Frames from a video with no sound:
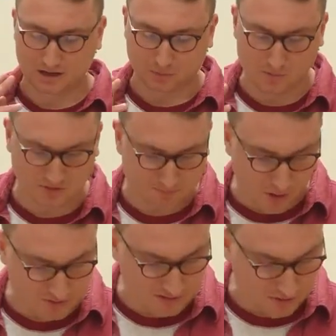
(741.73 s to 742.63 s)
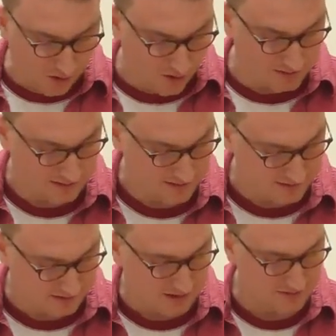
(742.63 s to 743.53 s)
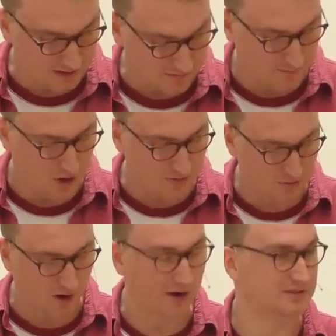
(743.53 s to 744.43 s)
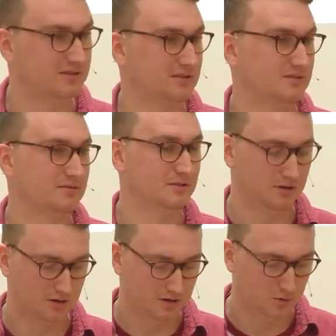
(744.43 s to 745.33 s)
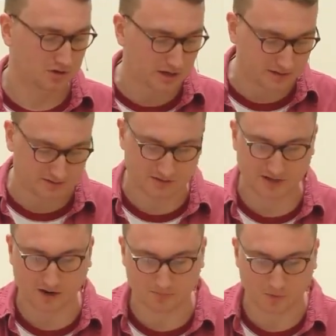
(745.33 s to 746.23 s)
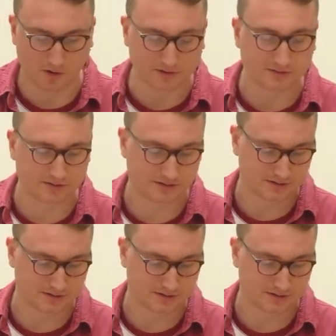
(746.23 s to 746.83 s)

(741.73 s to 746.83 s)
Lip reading: We must boast in God and stand firm in Christ, which leads to the second point.